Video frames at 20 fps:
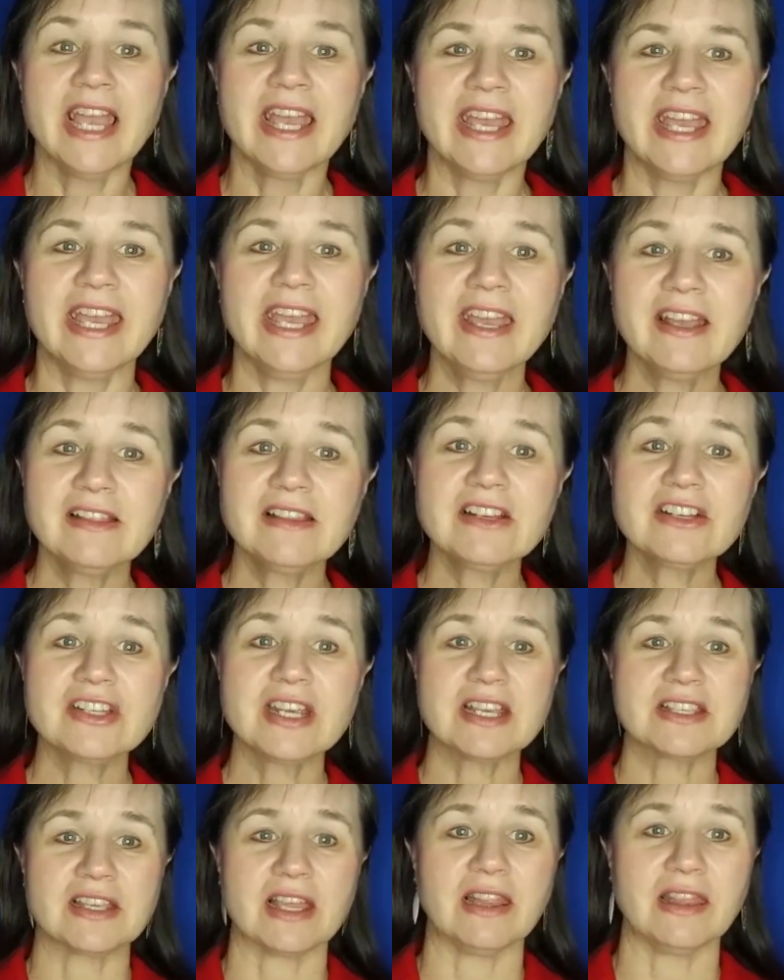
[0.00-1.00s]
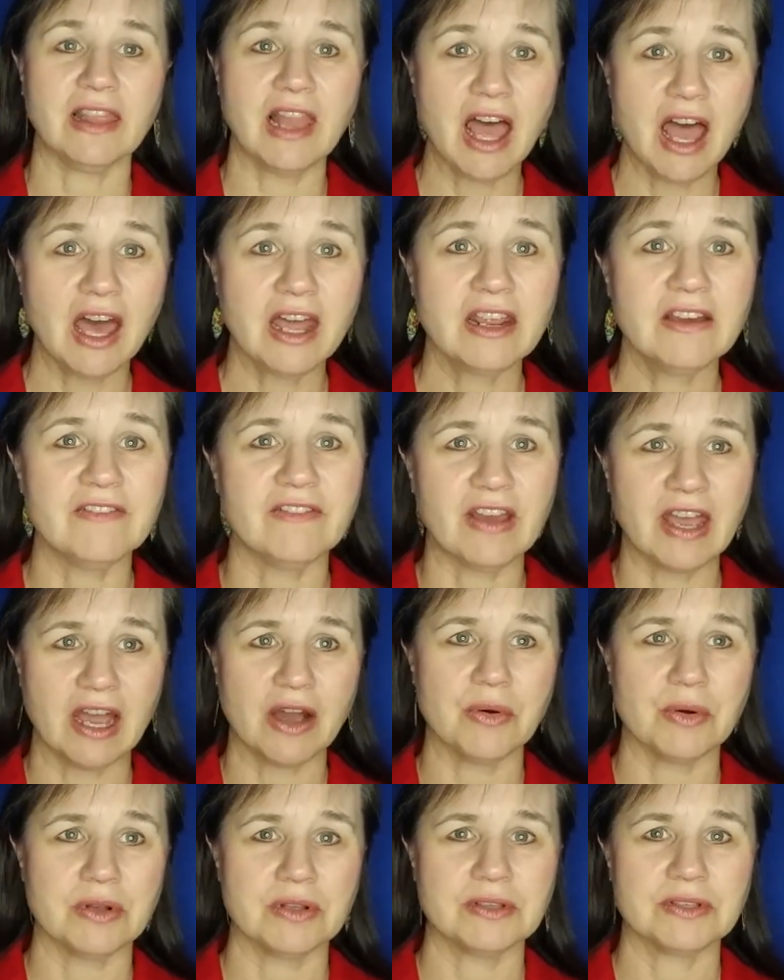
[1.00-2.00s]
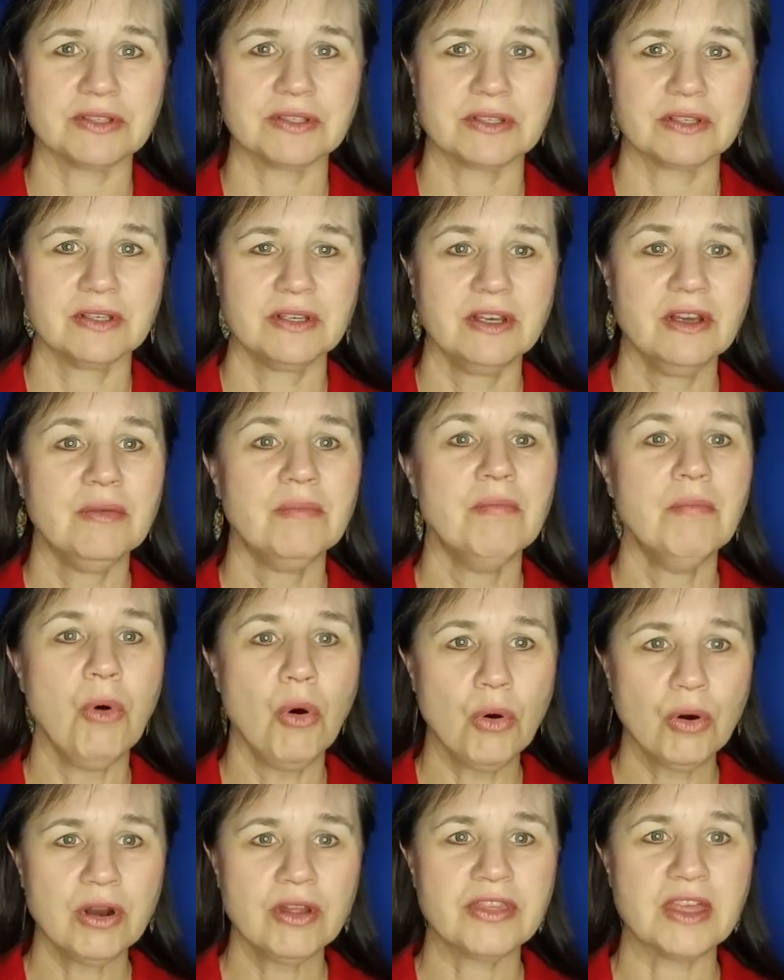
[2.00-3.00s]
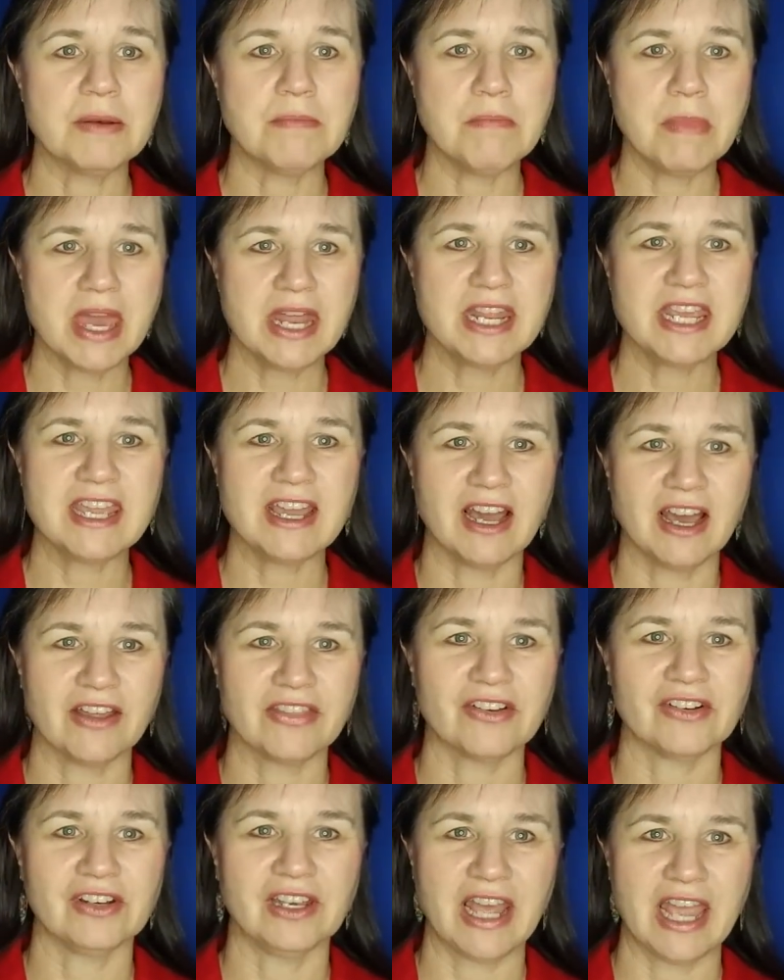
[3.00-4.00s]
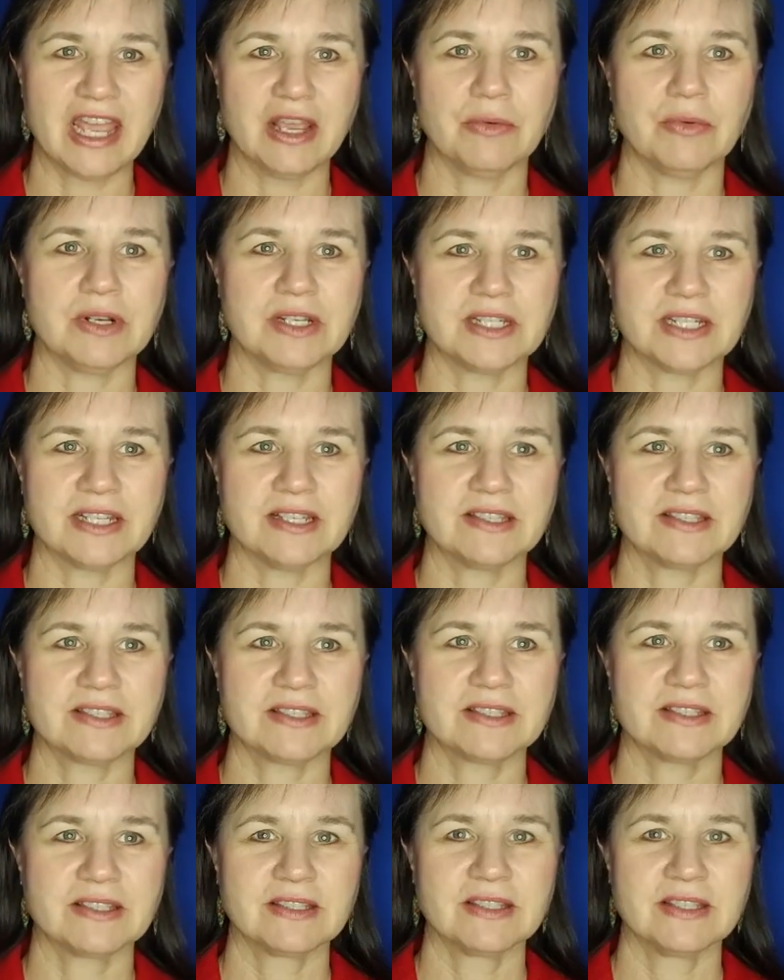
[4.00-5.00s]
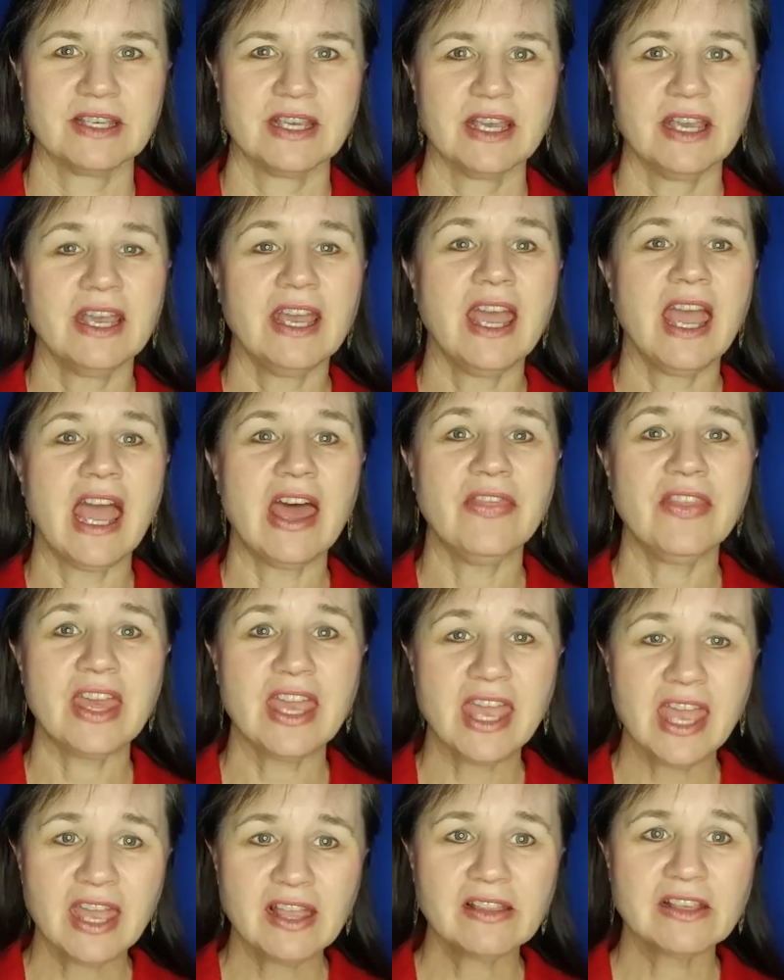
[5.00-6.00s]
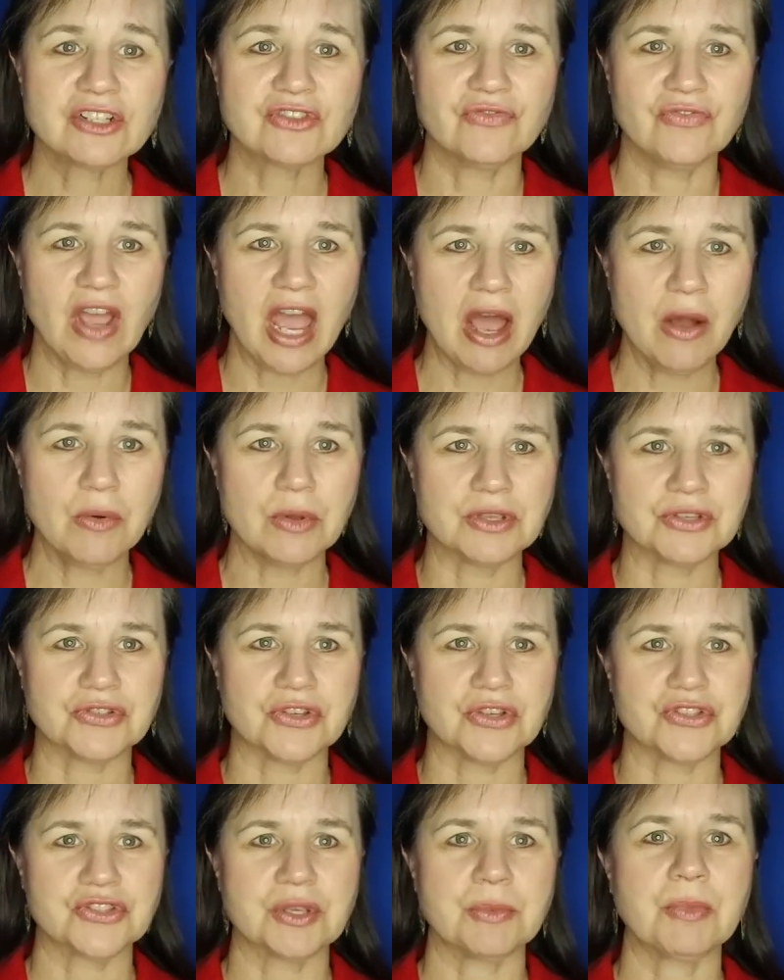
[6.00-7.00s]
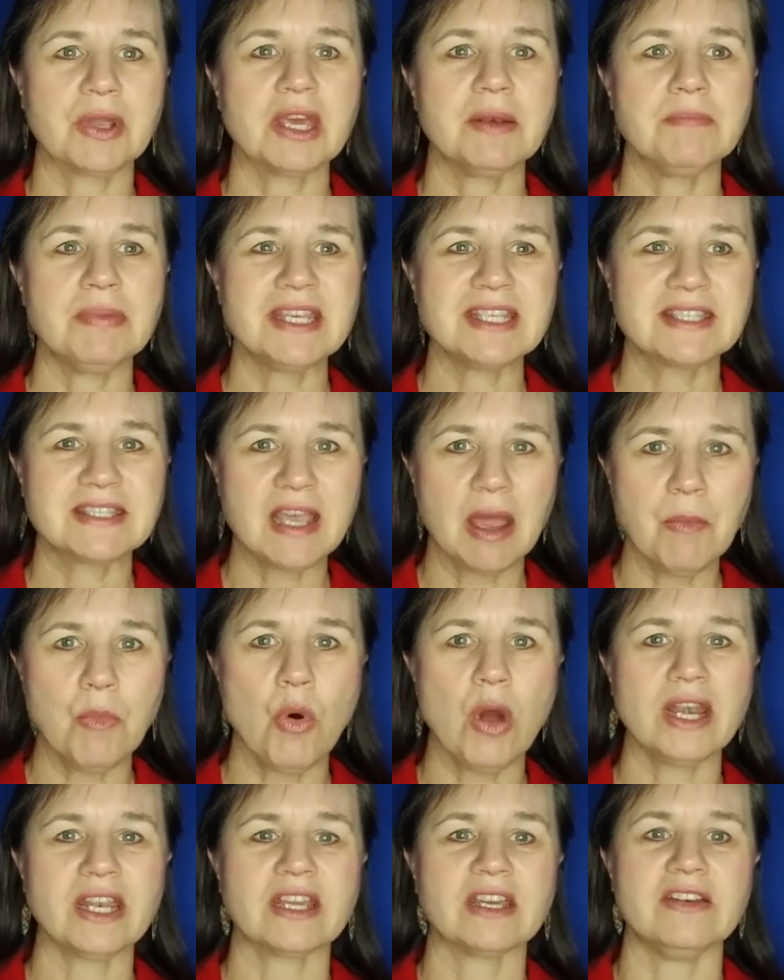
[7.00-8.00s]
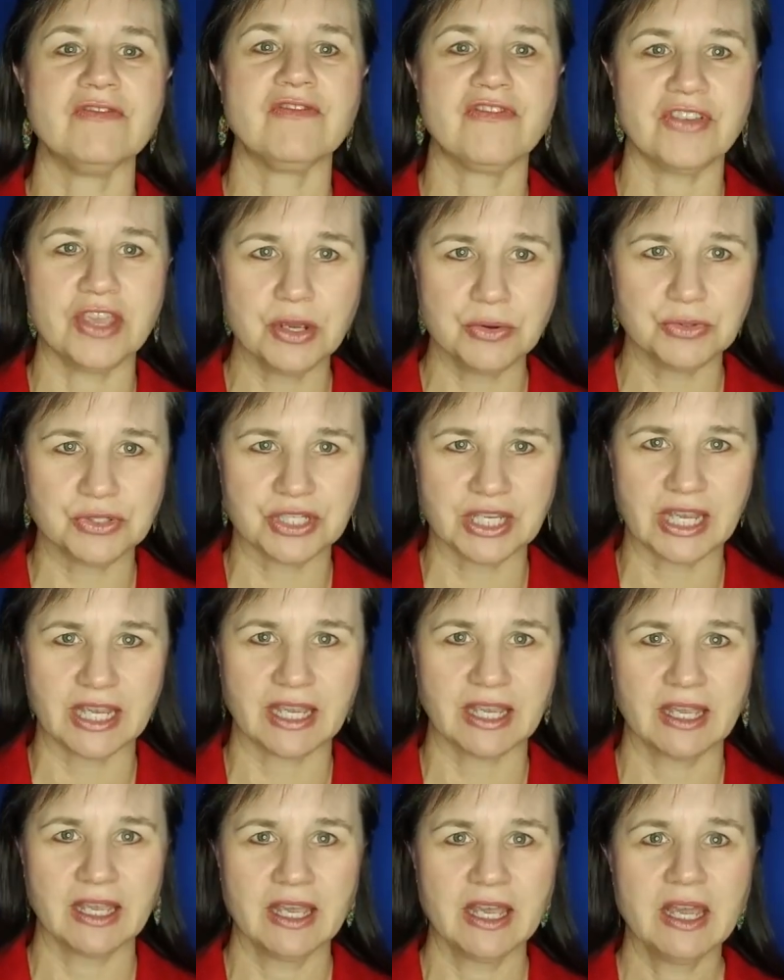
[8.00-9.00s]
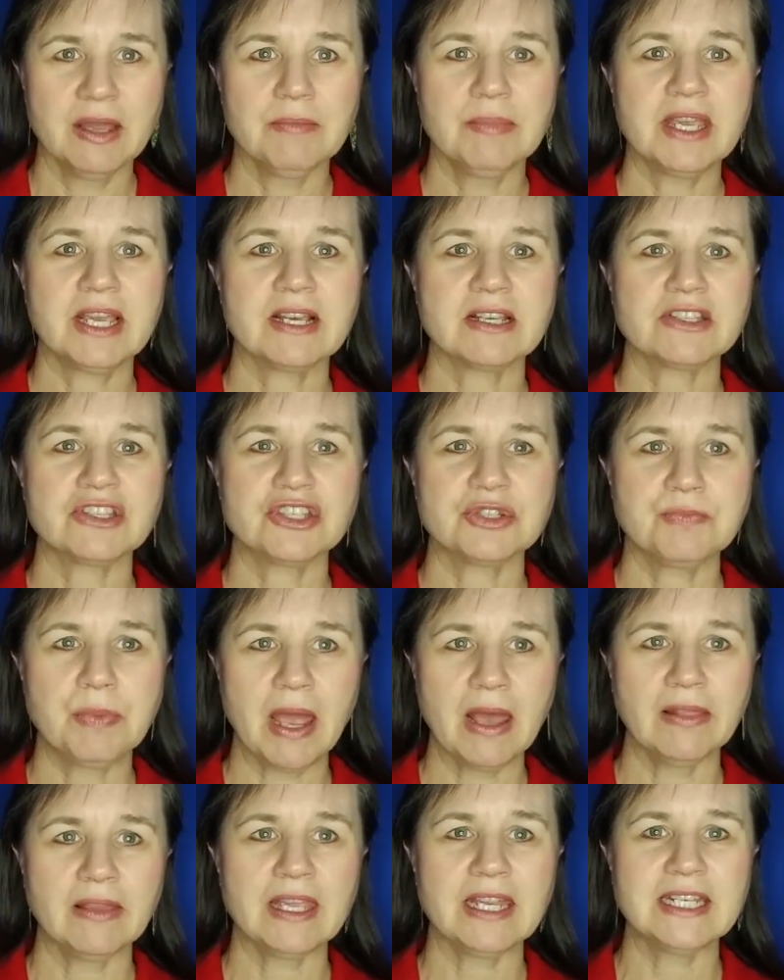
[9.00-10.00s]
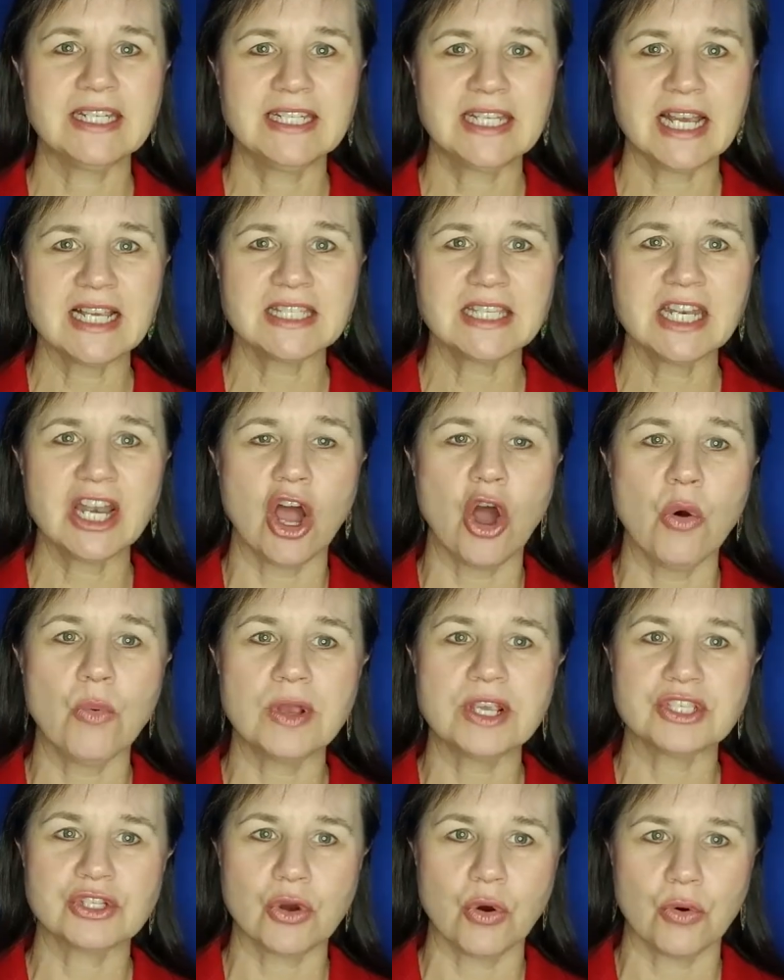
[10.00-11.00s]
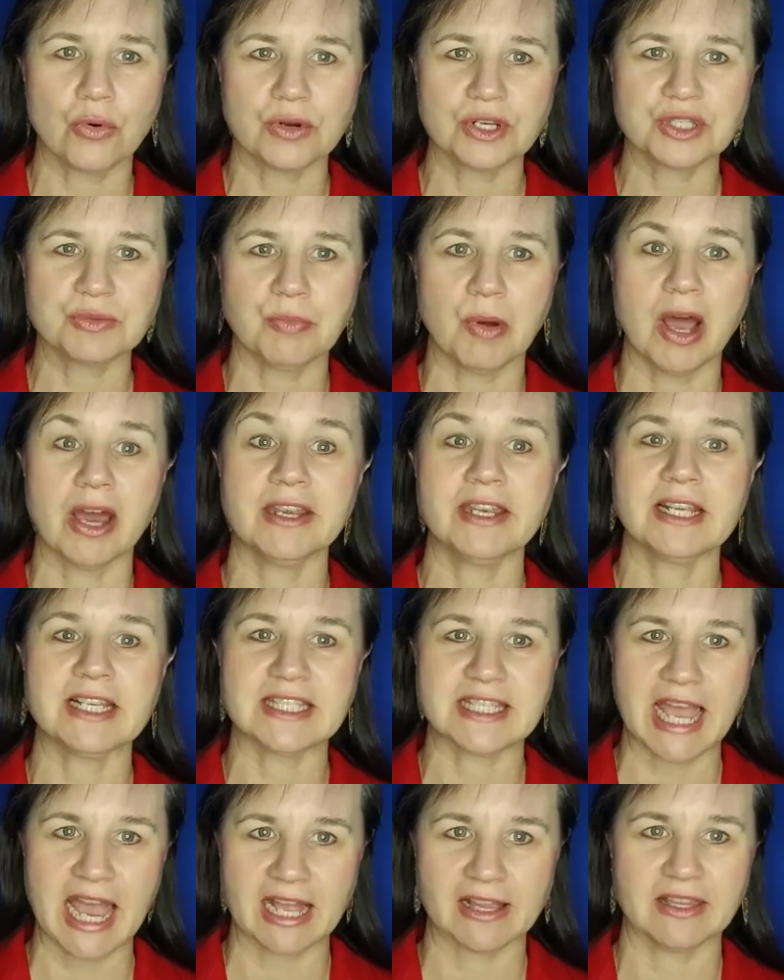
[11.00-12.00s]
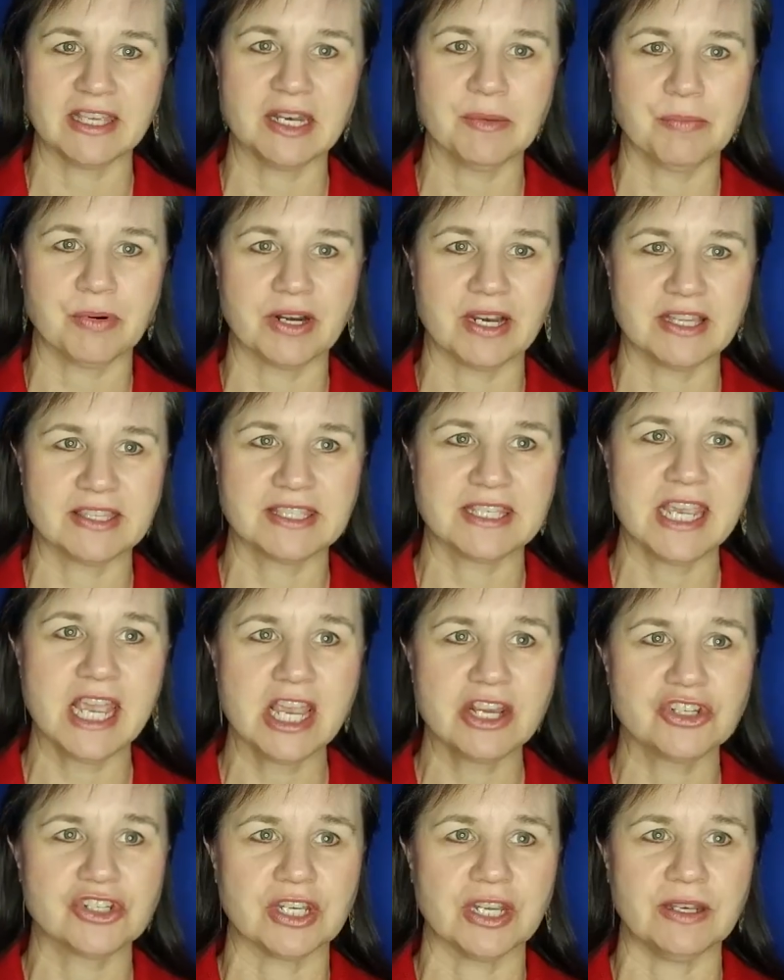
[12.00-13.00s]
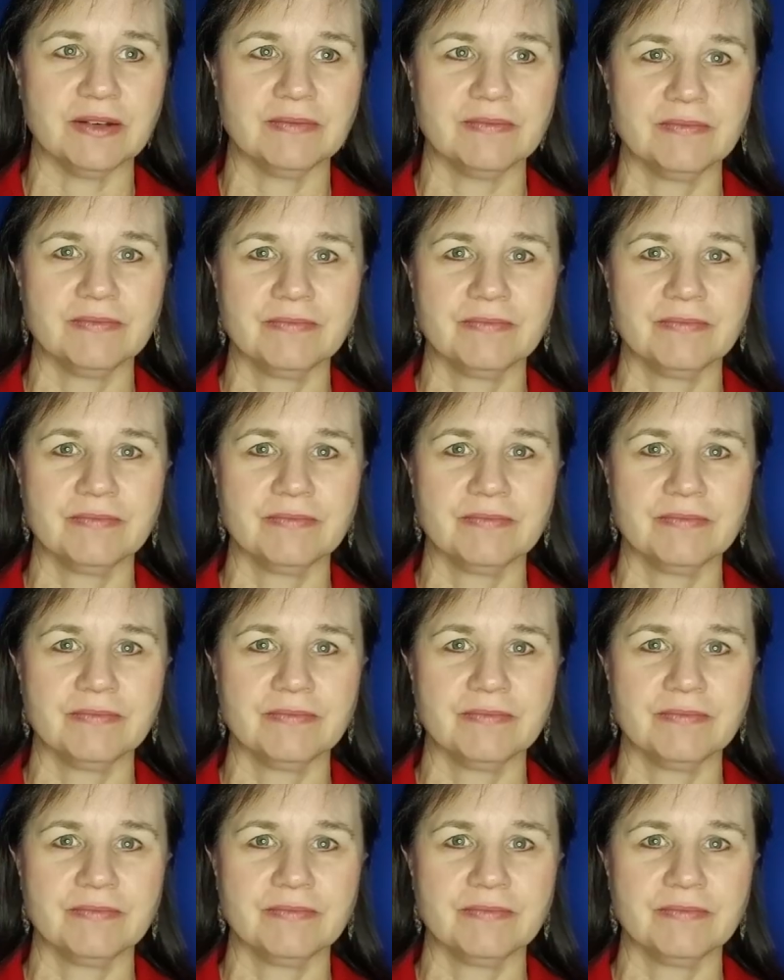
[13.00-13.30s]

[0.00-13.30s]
English has a lot of vowels, more than many other languages. And the English vowel system can be somewhat confusing because spelling doesn't always correspond exactly to pronunciation.